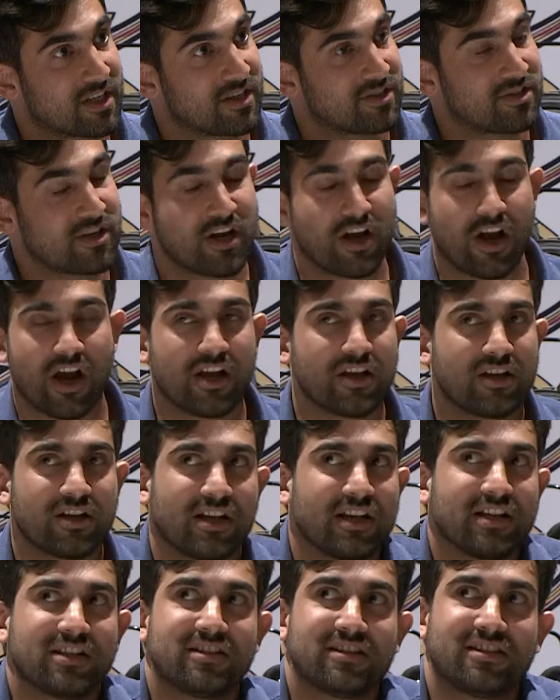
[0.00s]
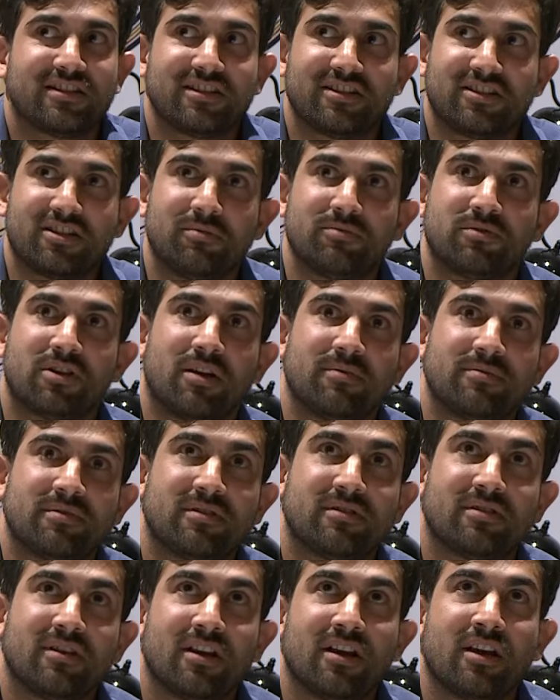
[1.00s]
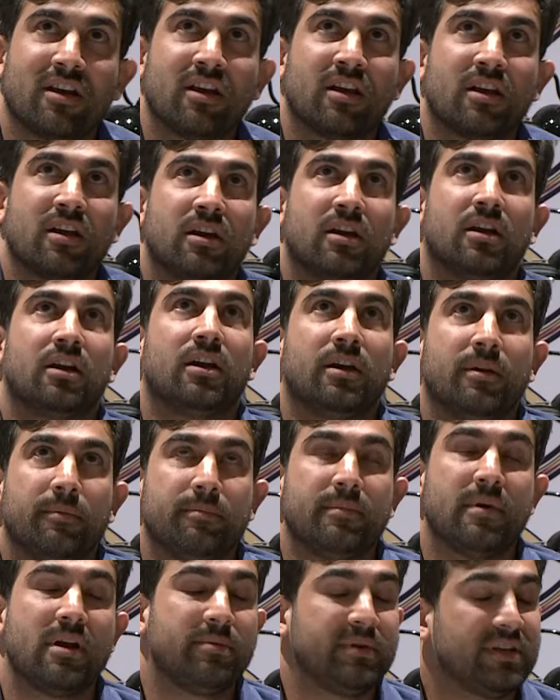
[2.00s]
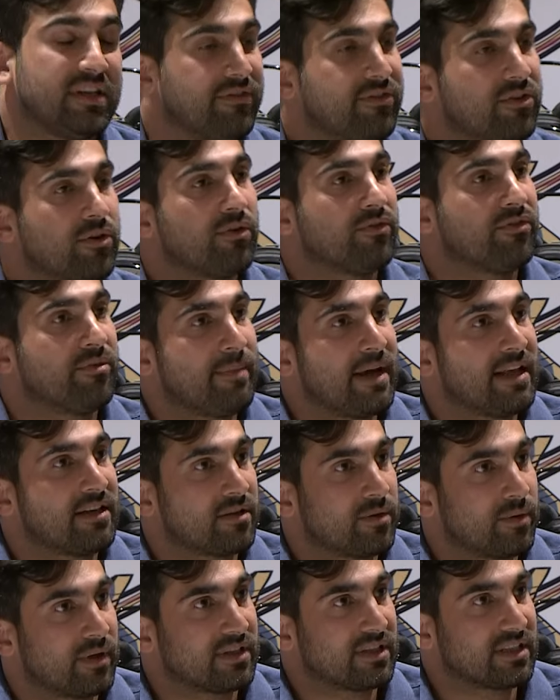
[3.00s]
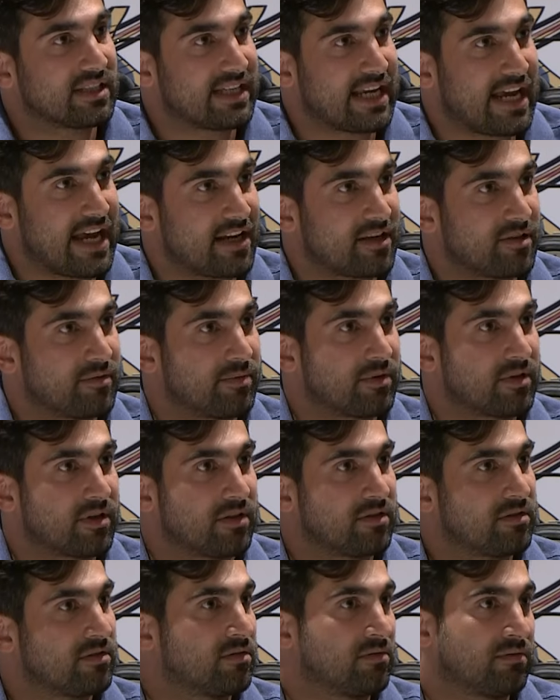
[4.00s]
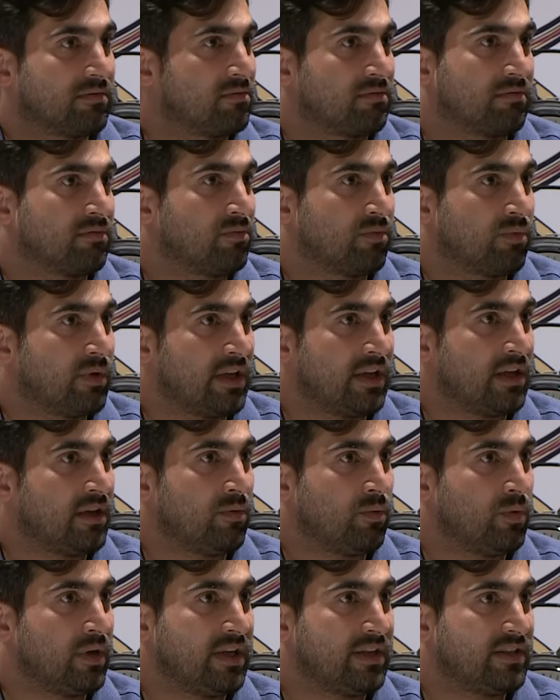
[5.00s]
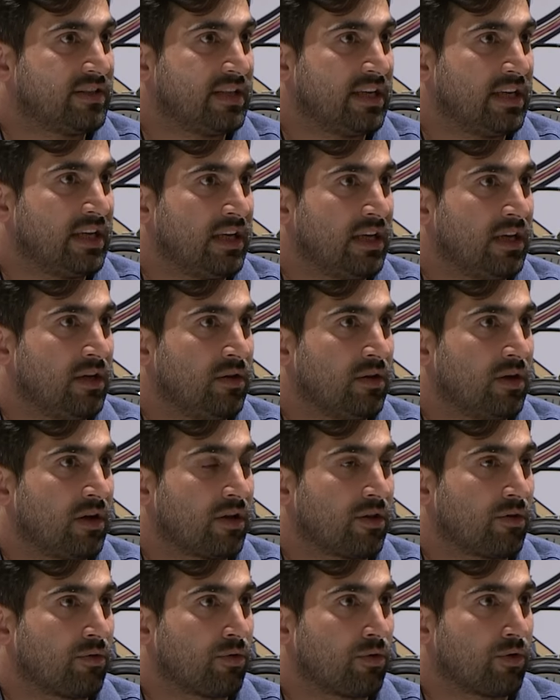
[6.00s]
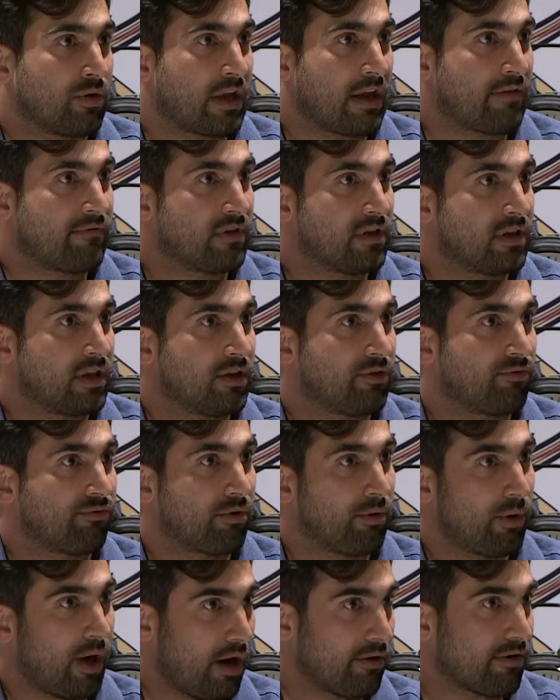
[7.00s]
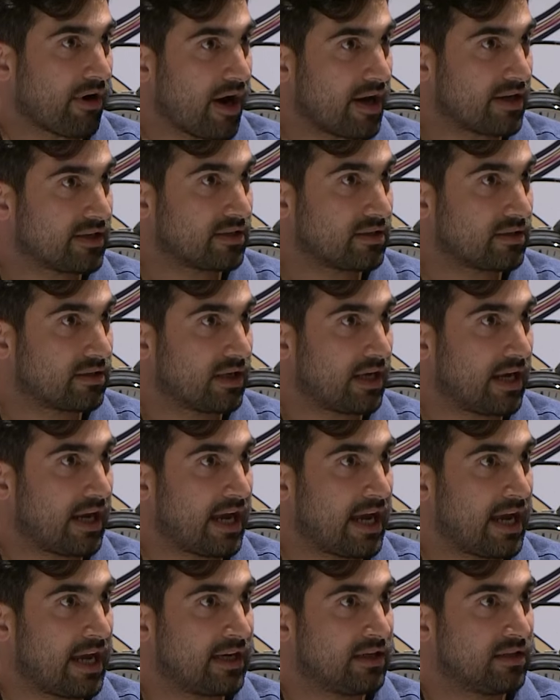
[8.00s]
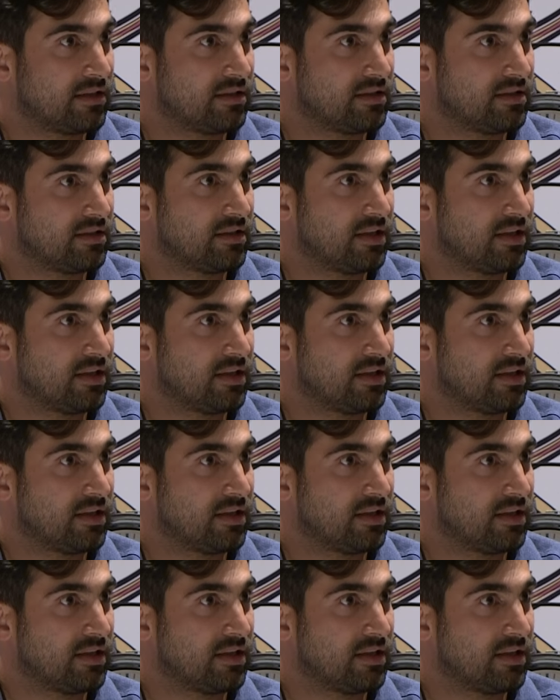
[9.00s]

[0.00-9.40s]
Because I it's sometimes maybe difficult for men to understand because... We see everything through our eyes, and